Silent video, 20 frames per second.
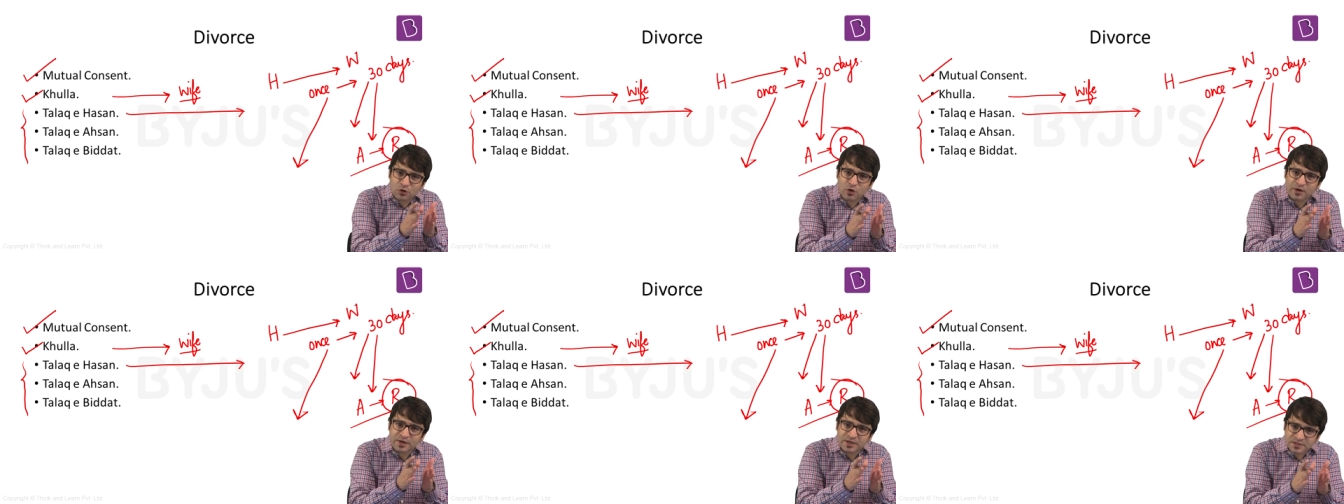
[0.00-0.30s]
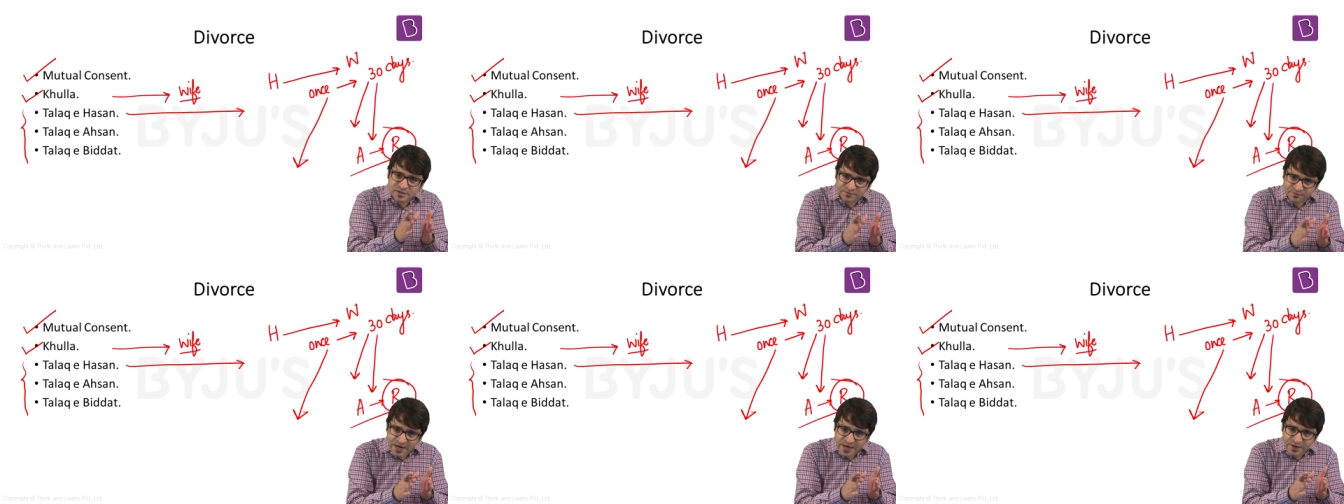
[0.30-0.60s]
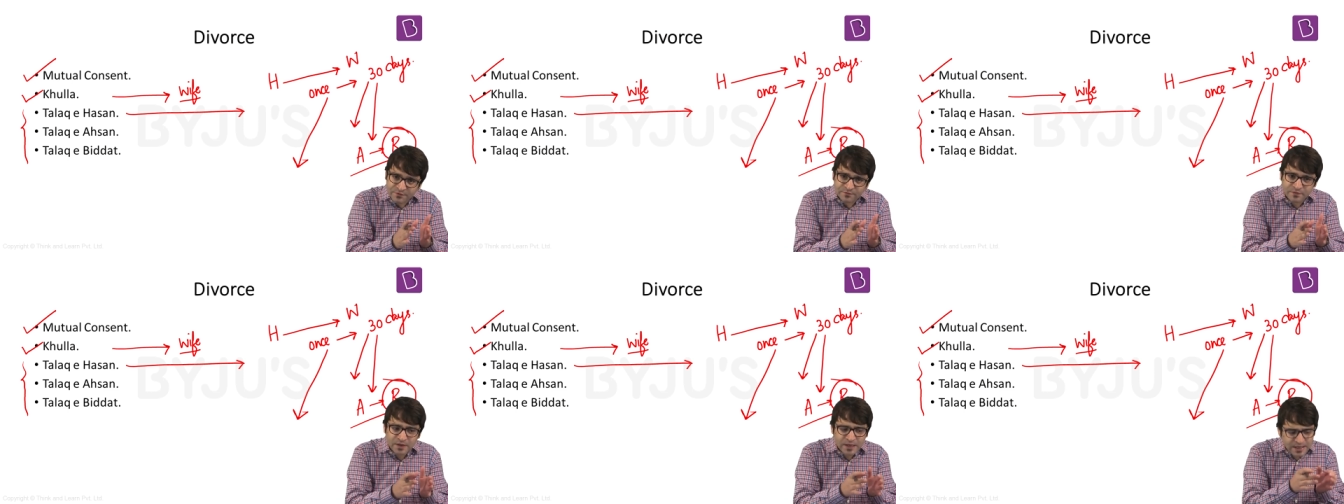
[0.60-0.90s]
on his
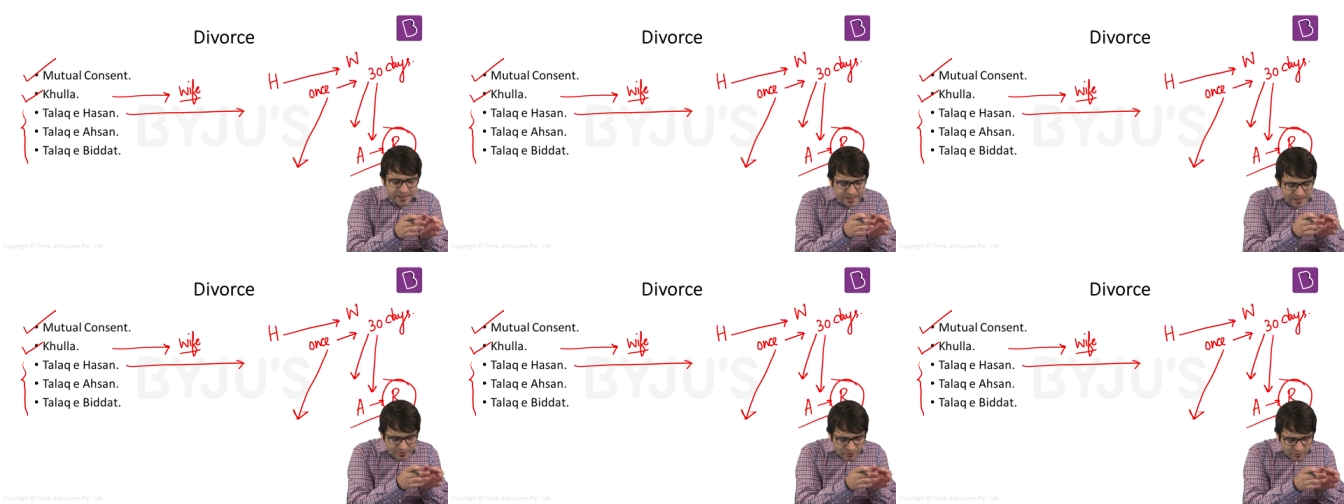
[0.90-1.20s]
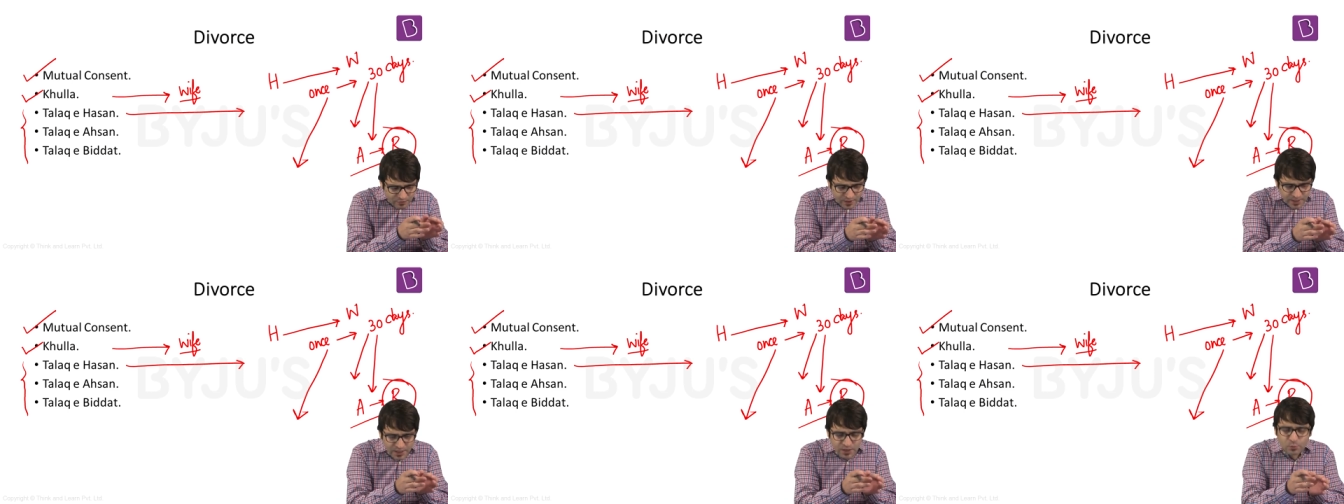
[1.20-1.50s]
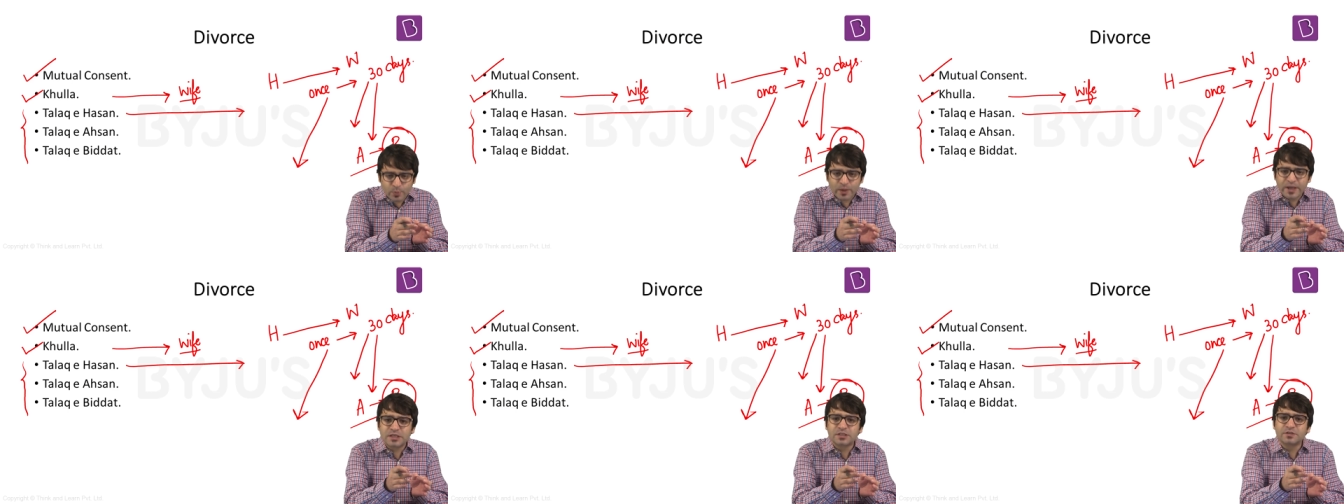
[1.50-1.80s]
wife, he
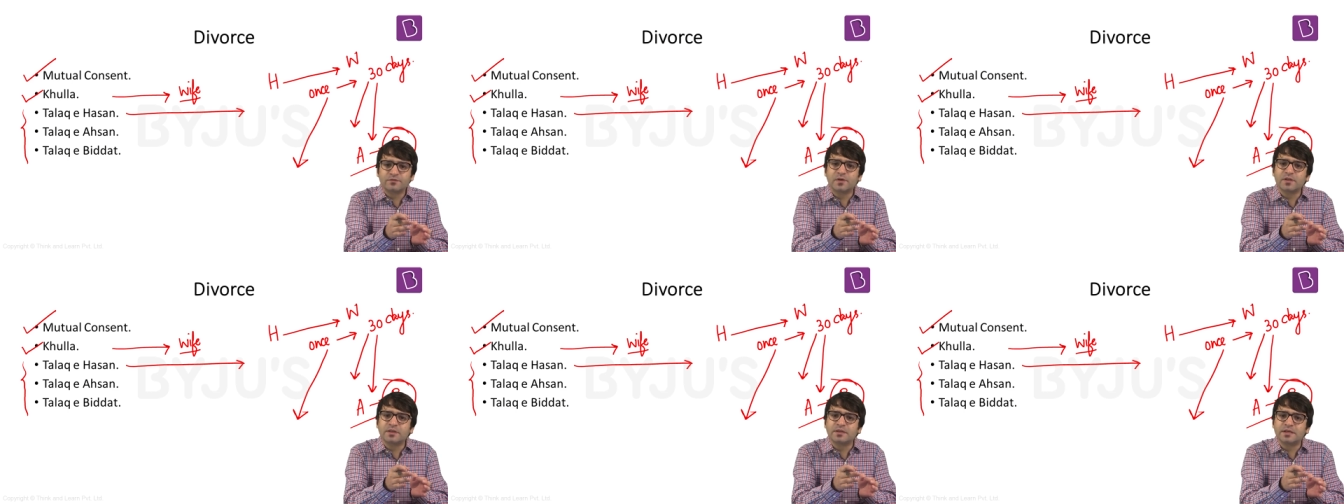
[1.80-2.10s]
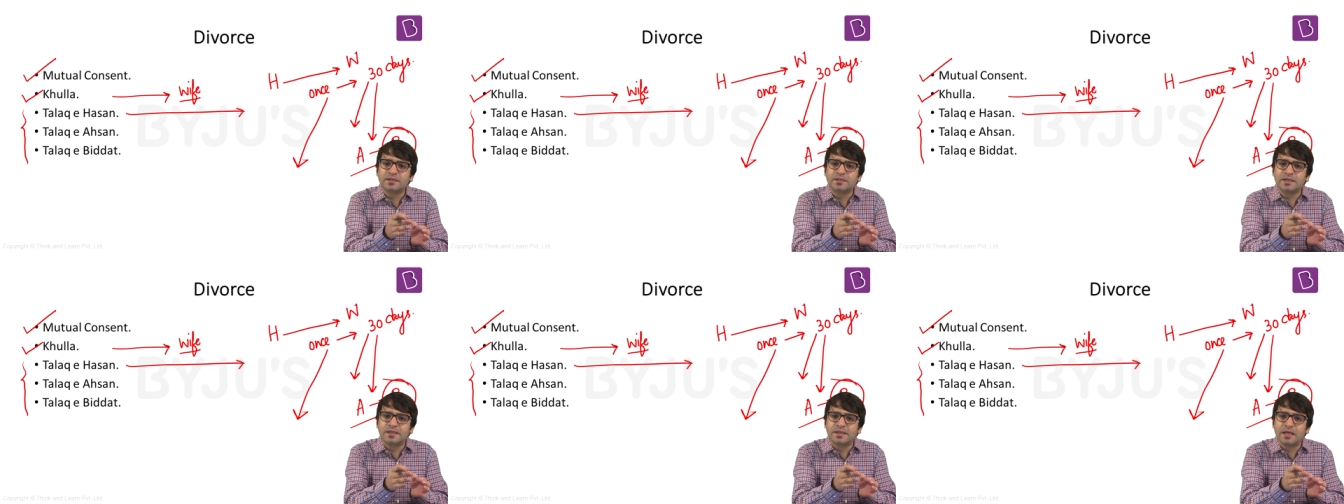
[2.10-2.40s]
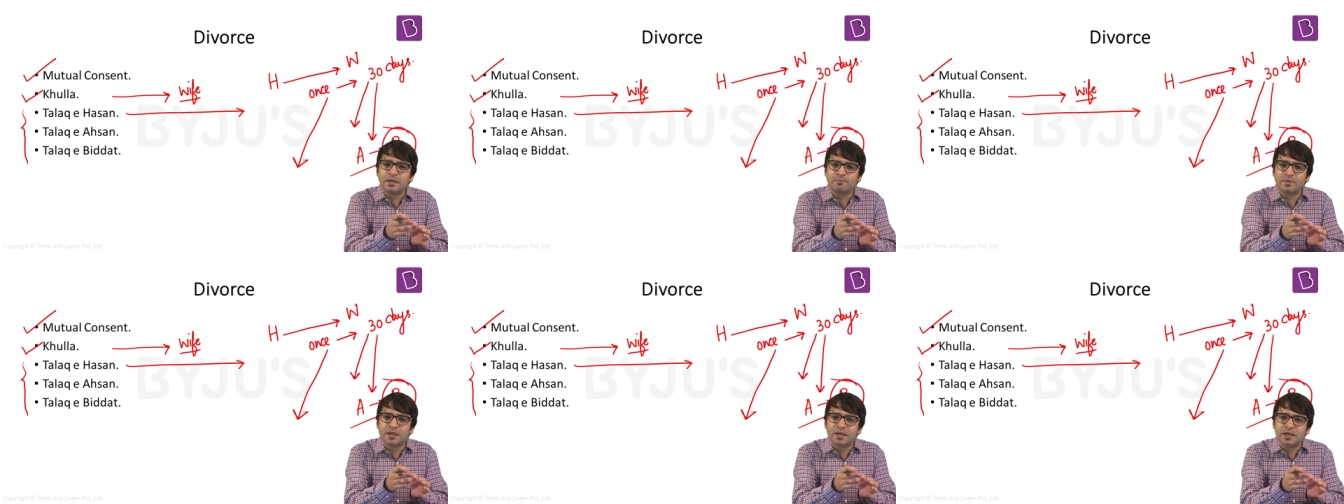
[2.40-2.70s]
waits for 30
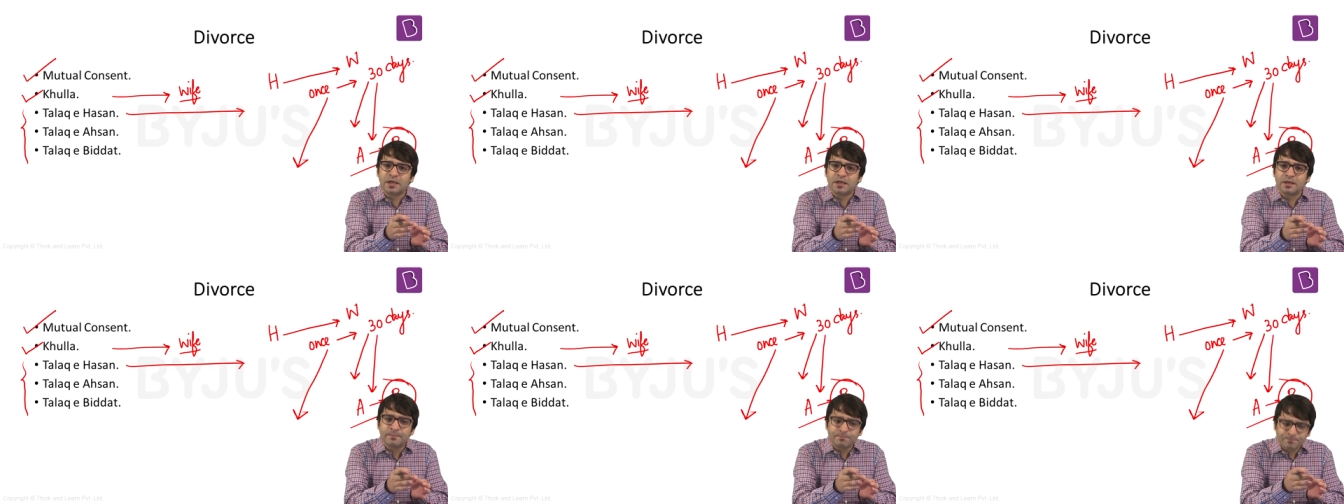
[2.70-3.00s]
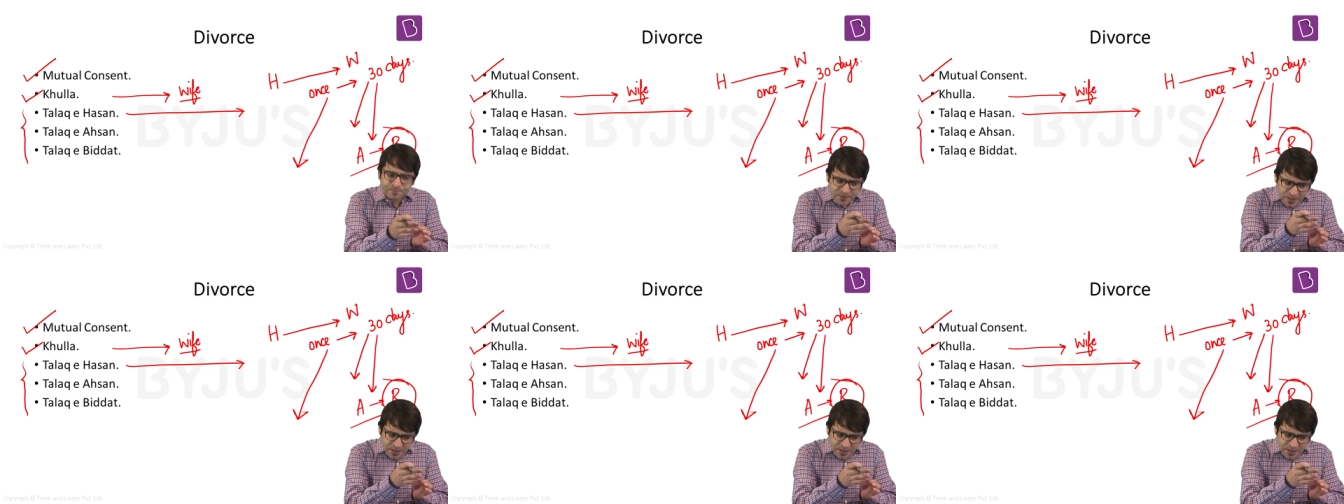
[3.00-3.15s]
day period.